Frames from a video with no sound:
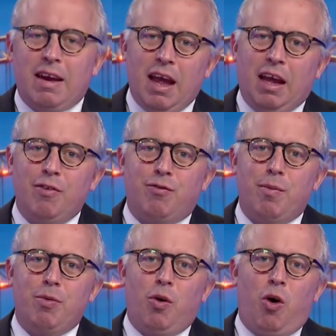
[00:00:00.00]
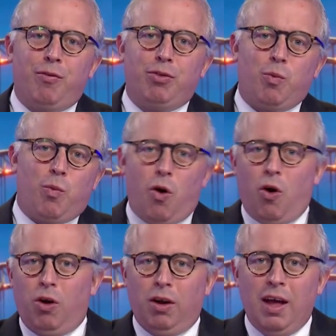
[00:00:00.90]
taken from the off the
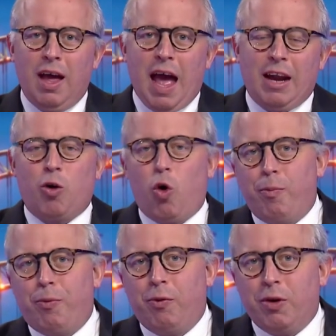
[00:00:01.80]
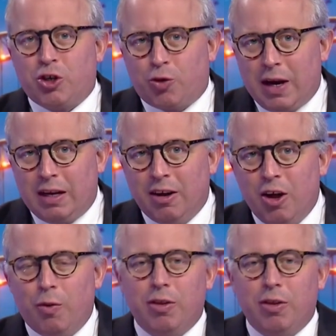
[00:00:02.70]
wall at a corporate retreat